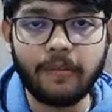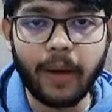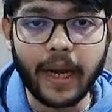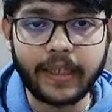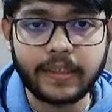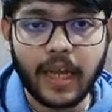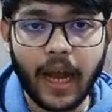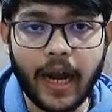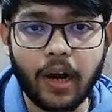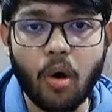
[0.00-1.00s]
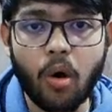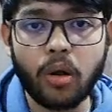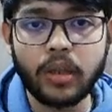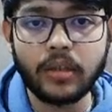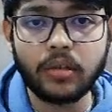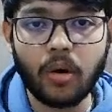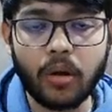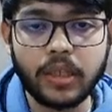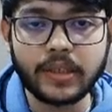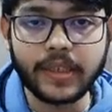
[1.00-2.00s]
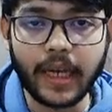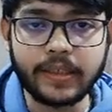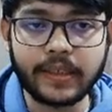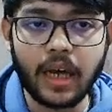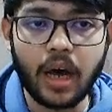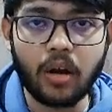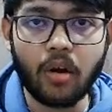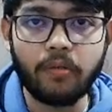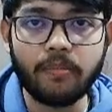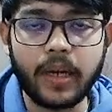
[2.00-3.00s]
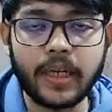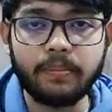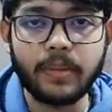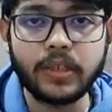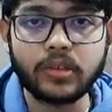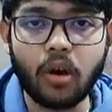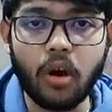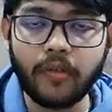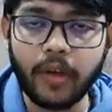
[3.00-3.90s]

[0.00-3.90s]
bytes, and all the size are of multiples of